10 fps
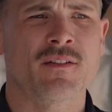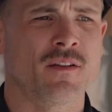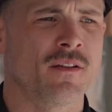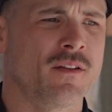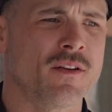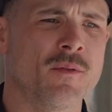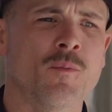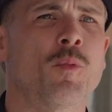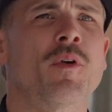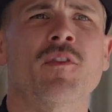to, you know,
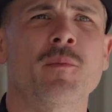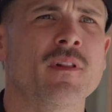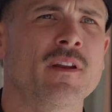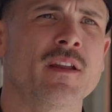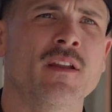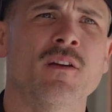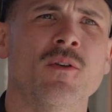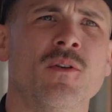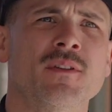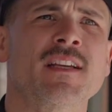more profitability
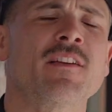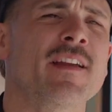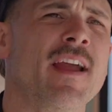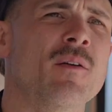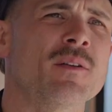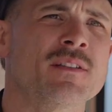or saving hours